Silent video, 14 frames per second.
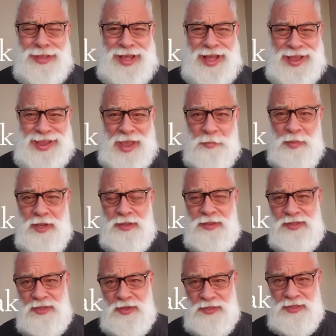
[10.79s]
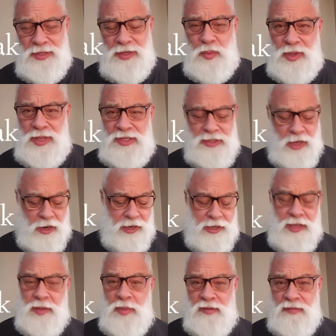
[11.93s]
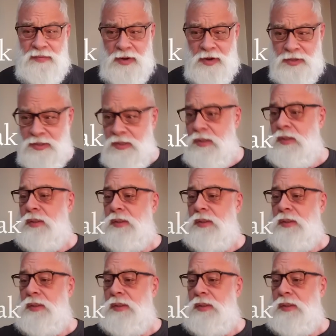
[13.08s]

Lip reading: I am the Sultan. We'll get started, but first,